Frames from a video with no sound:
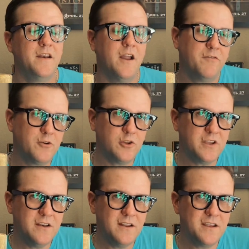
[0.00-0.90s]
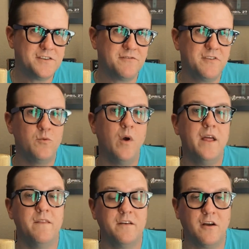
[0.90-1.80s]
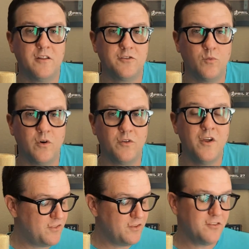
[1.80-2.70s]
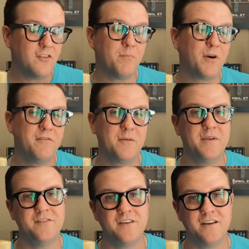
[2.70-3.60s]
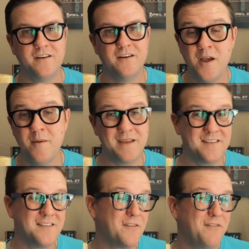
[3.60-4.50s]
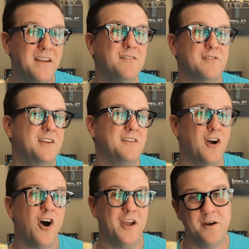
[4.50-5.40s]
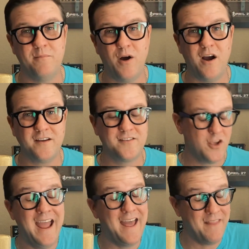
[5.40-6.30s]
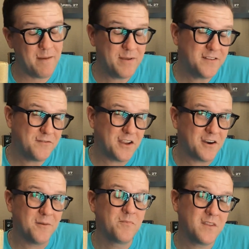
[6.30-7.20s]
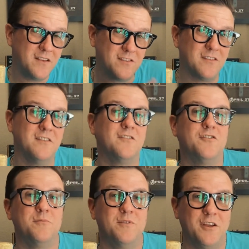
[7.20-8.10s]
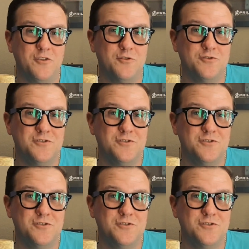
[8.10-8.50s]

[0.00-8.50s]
Now, if you're looking to get your feet wet in the DAW-less world, this is a perfect piece of gear because it's effectively a DAW in a box, and that piece of gear is the Synthstrom Deluge.